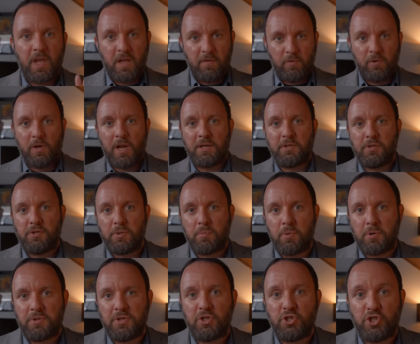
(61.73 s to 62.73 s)
If you'd like to
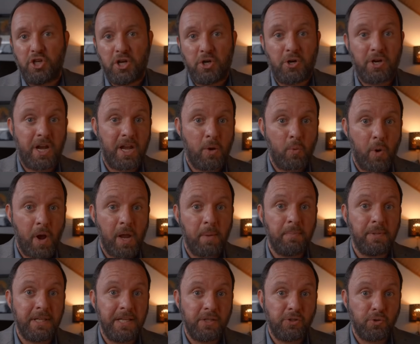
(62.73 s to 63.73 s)
support this channel in any way,
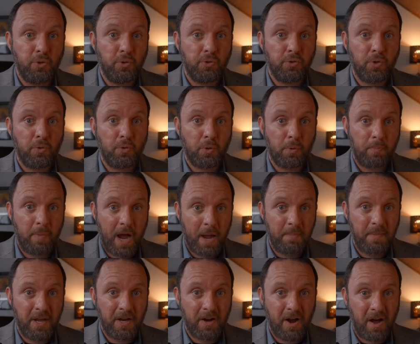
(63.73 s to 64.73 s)
please do so through Buy
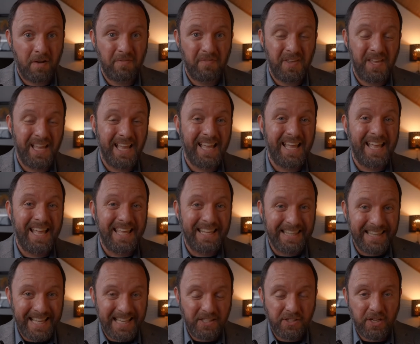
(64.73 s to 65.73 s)
Me a Coffee.
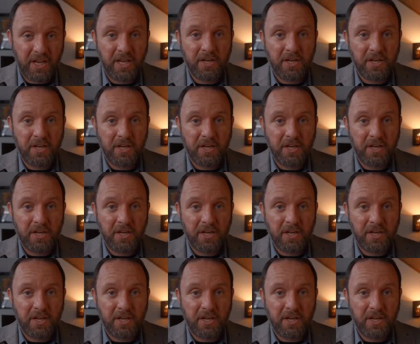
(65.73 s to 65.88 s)
Let's